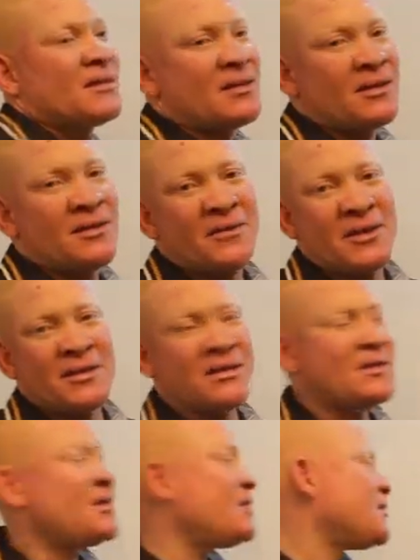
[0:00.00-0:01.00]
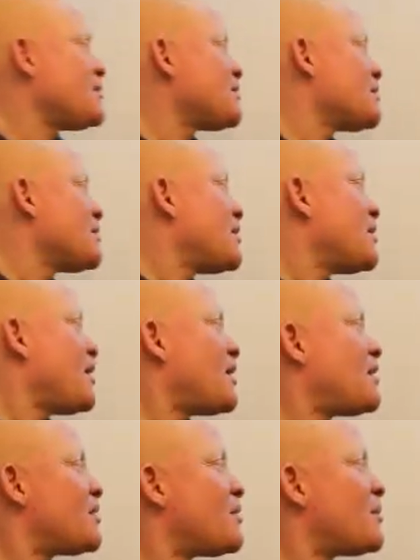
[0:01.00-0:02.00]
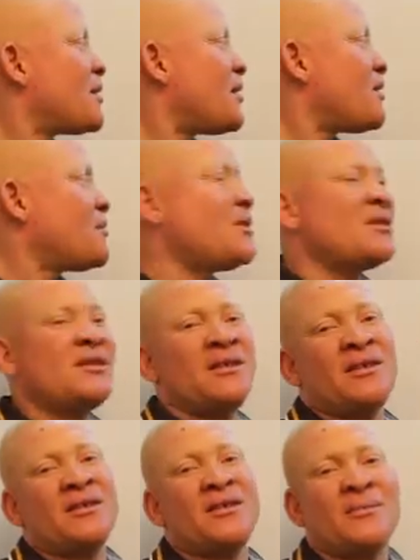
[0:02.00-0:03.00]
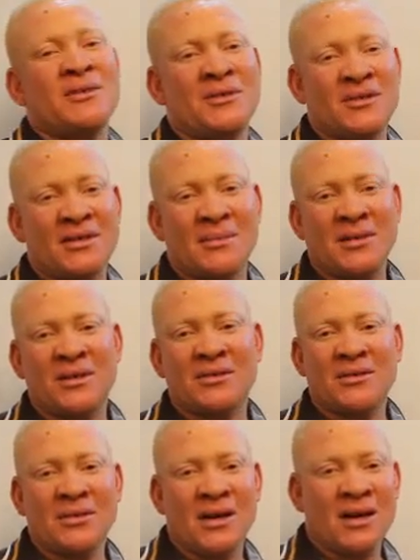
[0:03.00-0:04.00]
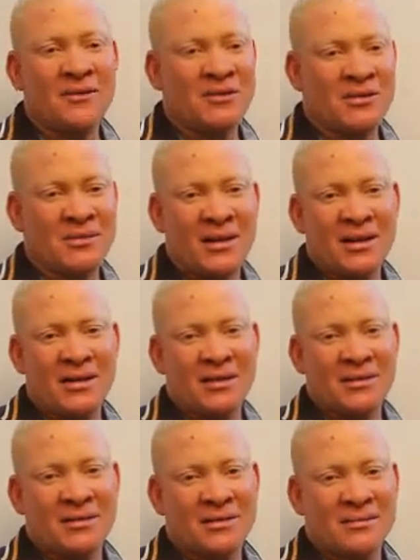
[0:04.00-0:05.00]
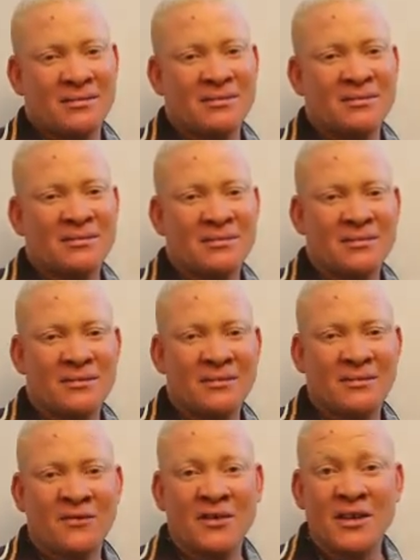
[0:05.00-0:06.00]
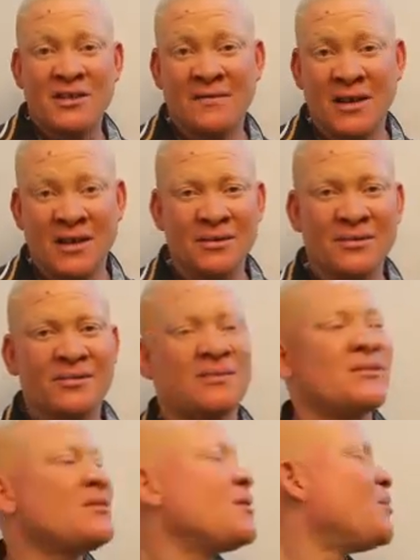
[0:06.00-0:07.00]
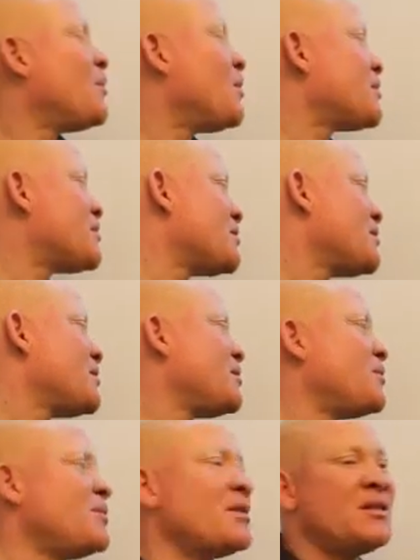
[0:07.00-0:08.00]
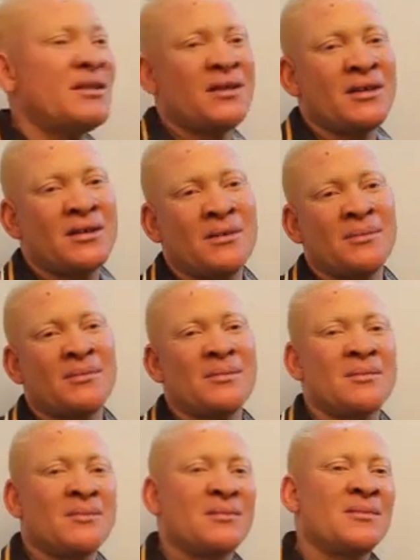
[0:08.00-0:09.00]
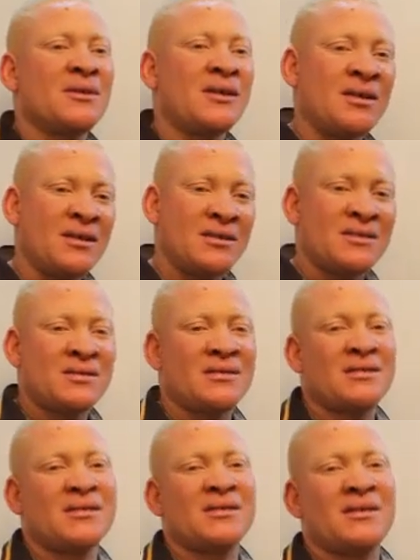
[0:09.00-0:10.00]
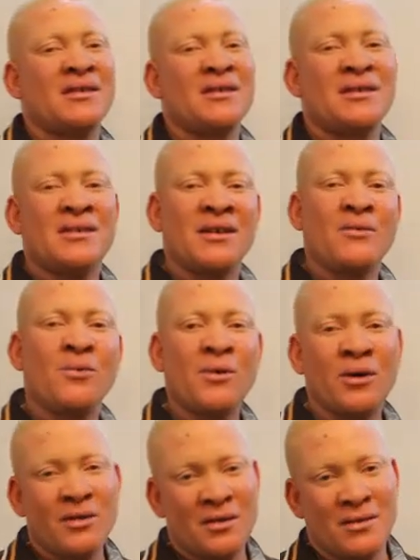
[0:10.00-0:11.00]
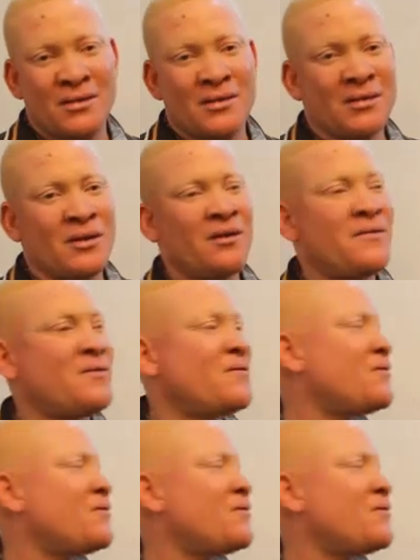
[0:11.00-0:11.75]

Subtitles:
The difference is that the nominal or money income is just the amount you have to spend, face value. But the real income is the worth of